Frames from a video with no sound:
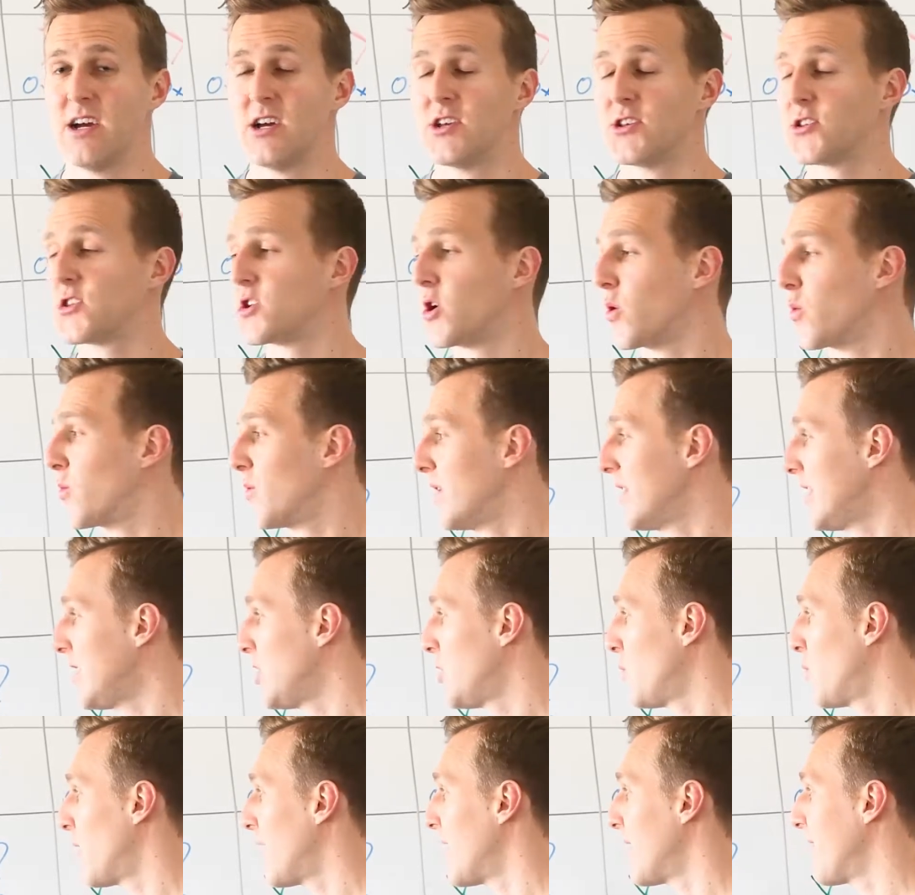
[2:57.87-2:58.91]
So really
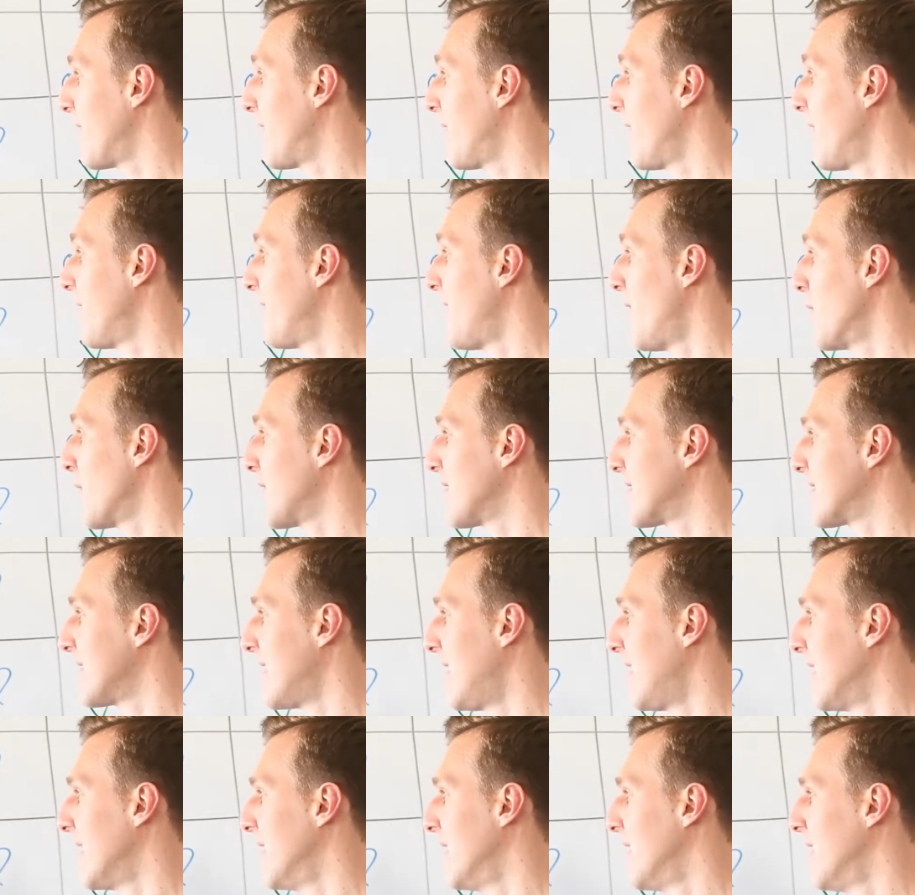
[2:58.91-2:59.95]
you want to focus
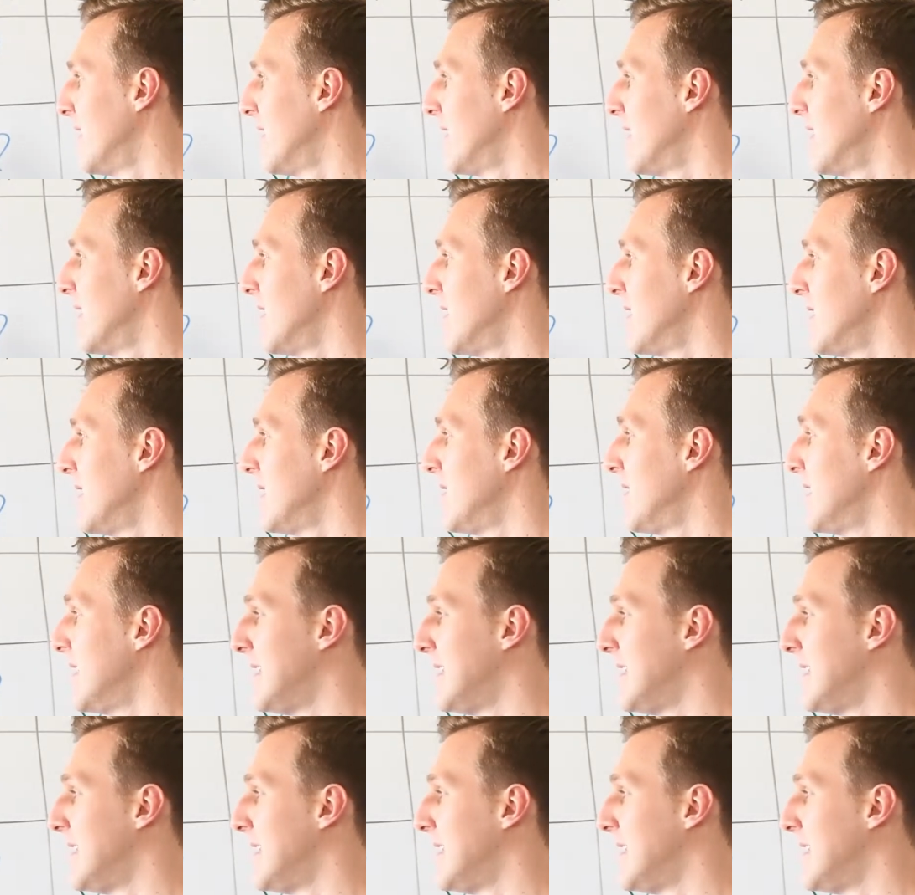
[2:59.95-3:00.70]
on the